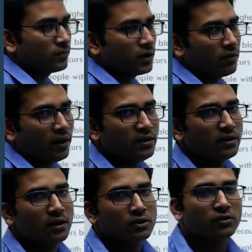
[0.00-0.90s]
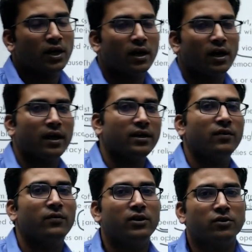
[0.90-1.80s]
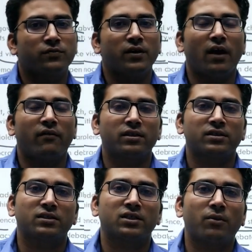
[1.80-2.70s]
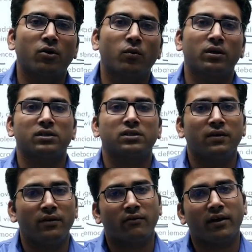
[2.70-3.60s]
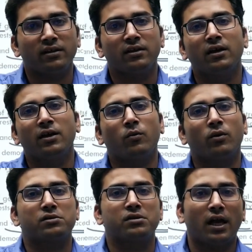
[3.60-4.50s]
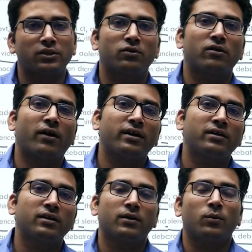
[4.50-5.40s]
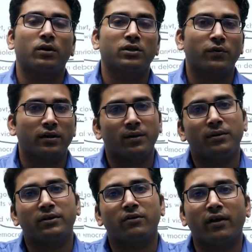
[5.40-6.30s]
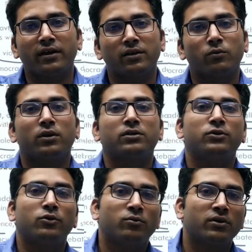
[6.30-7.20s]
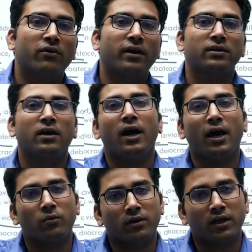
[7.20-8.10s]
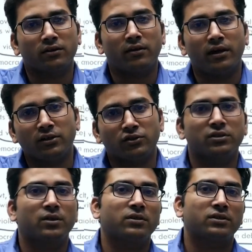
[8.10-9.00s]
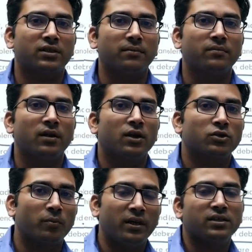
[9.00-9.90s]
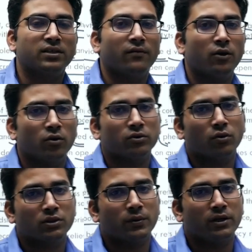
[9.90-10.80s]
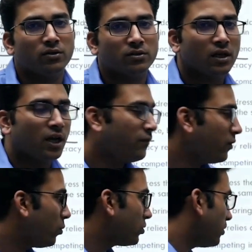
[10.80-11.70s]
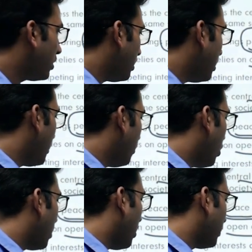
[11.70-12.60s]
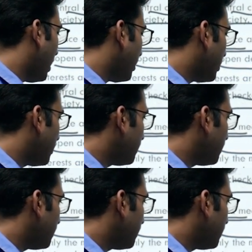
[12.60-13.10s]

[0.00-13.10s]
right? So in our earlier videos, we have discussed about what is civil right, what is natural right, what is fundamental right, what is human right, and what are the relations amongst them. So please have a look on those videos if you want to learn more about that.